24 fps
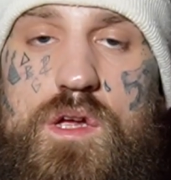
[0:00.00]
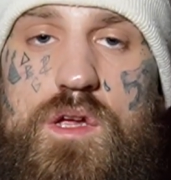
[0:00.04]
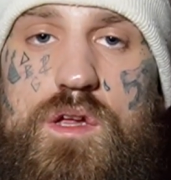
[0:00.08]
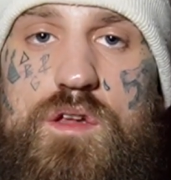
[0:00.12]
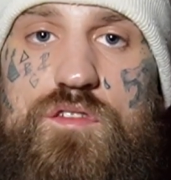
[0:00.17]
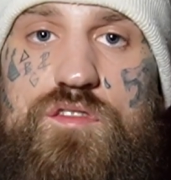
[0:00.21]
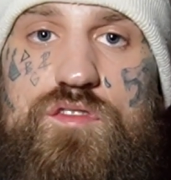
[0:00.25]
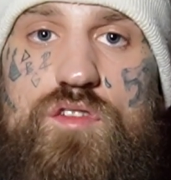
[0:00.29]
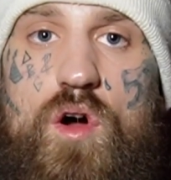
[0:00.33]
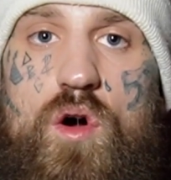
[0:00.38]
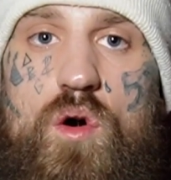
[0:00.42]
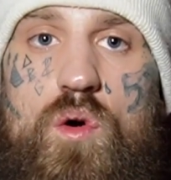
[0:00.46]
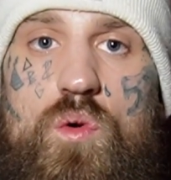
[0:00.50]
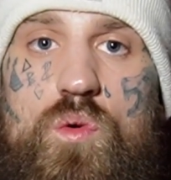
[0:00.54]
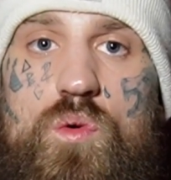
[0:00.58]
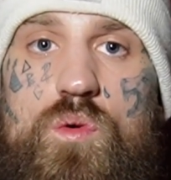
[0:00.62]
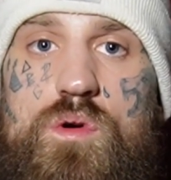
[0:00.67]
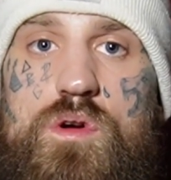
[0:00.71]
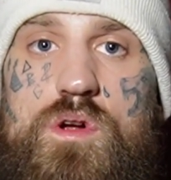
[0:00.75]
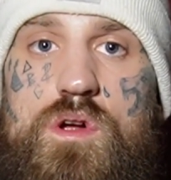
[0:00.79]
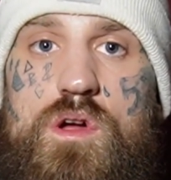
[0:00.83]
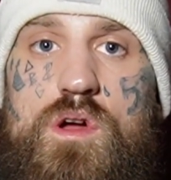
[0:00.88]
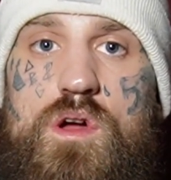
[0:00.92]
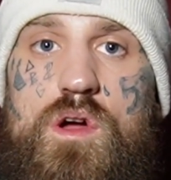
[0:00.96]

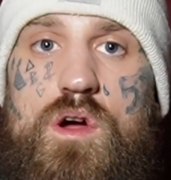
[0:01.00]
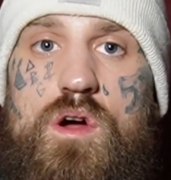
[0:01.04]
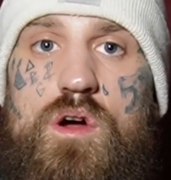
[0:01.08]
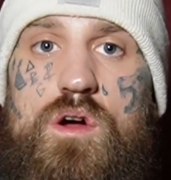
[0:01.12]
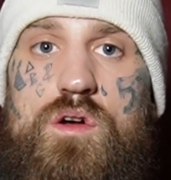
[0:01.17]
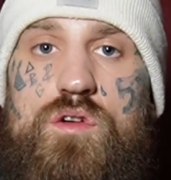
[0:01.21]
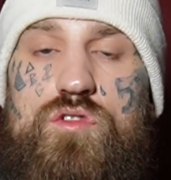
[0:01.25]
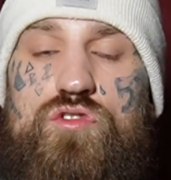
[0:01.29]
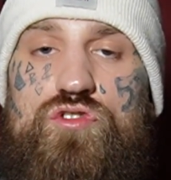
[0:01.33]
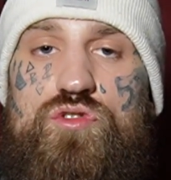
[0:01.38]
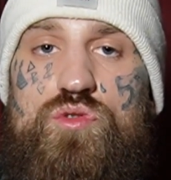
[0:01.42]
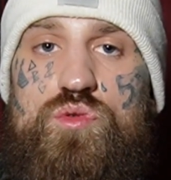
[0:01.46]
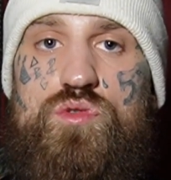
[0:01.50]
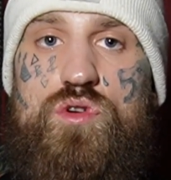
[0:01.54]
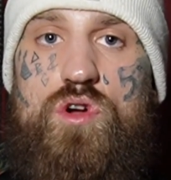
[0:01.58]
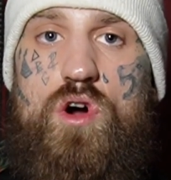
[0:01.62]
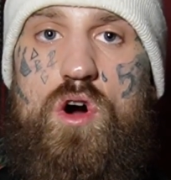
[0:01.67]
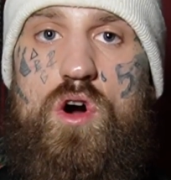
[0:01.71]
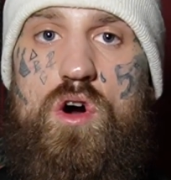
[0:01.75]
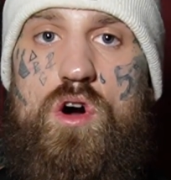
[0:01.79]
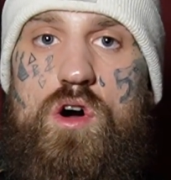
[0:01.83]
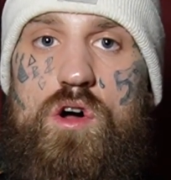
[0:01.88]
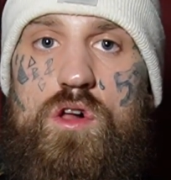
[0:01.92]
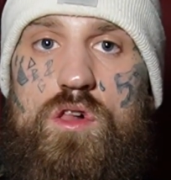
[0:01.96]
So
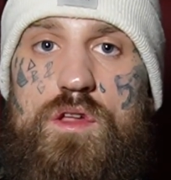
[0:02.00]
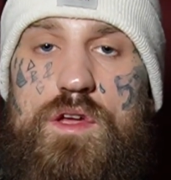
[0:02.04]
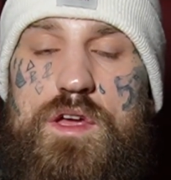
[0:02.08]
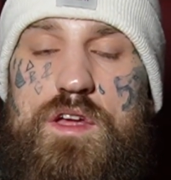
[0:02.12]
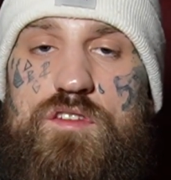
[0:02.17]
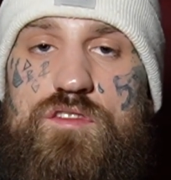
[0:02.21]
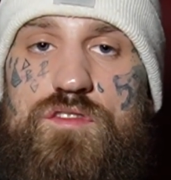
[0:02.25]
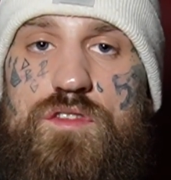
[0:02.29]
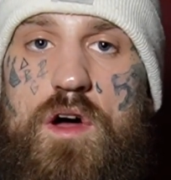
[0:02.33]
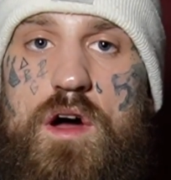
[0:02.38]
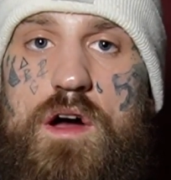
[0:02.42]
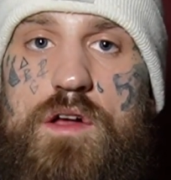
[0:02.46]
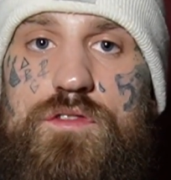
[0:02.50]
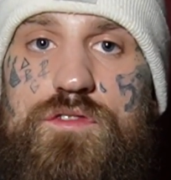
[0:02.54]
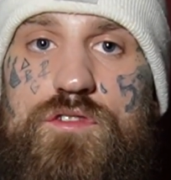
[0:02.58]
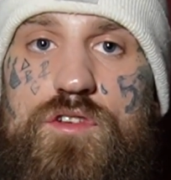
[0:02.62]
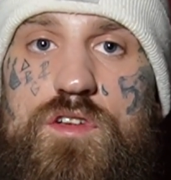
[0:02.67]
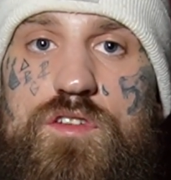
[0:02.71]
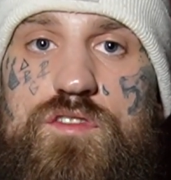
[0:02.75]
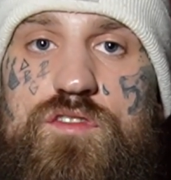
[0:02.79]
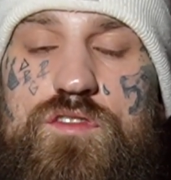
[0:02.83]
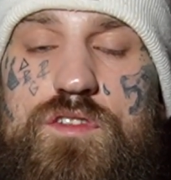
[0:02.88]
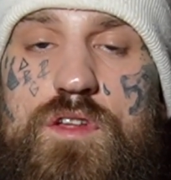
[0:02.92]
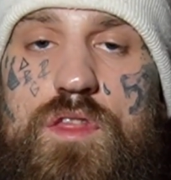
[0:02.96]
shugal is not
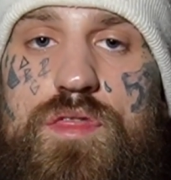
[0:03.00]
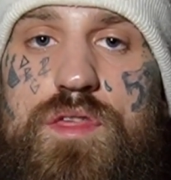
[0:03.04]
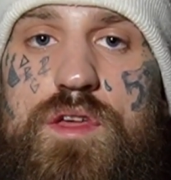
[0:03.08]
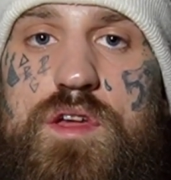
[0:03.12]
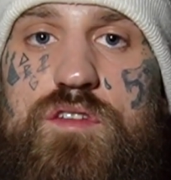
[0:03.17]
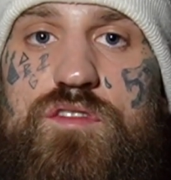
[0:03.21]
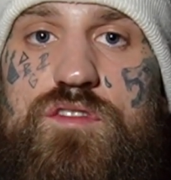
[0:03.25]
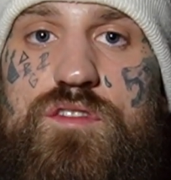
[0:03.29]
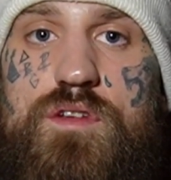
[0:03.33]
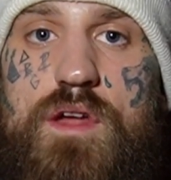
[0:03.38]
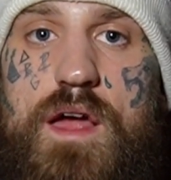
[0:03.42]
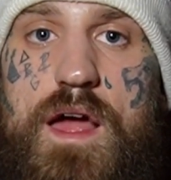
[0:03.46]
just this